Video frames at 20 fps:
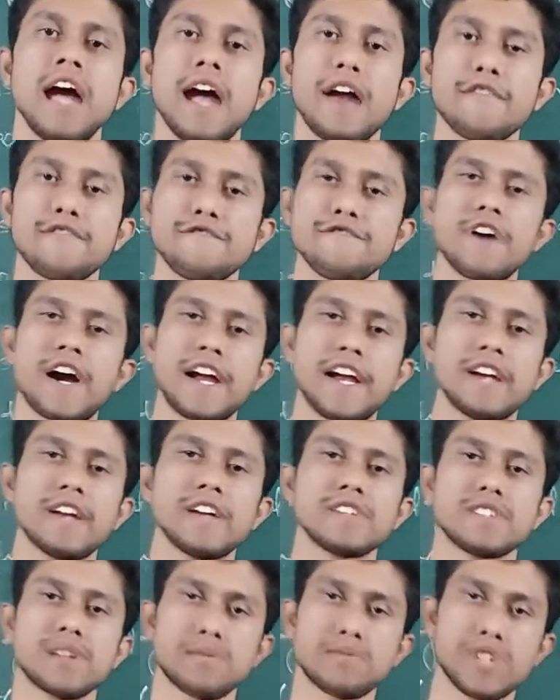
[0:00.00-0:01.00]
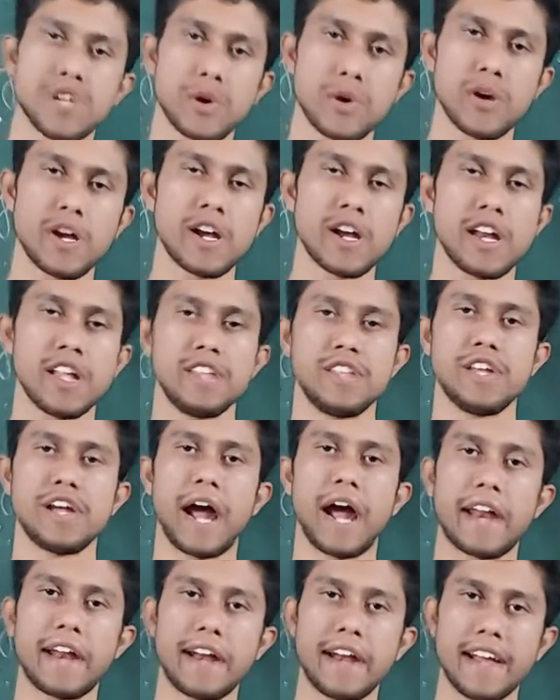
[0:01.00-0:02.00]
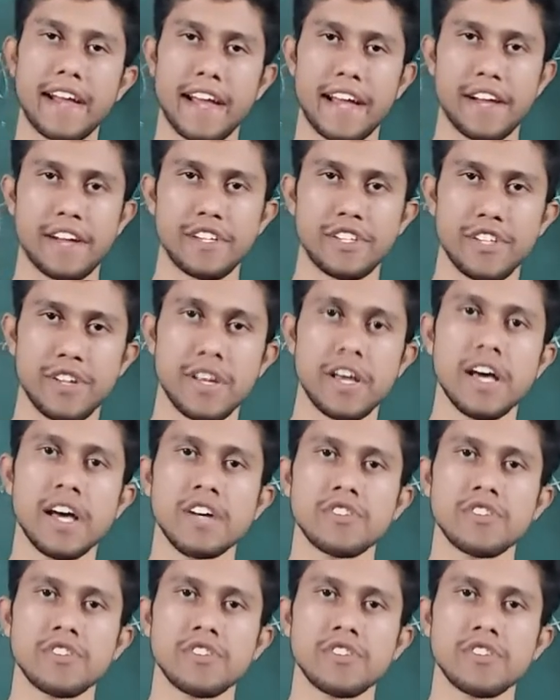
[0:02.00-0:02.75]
and find subsequently the kinetic energy.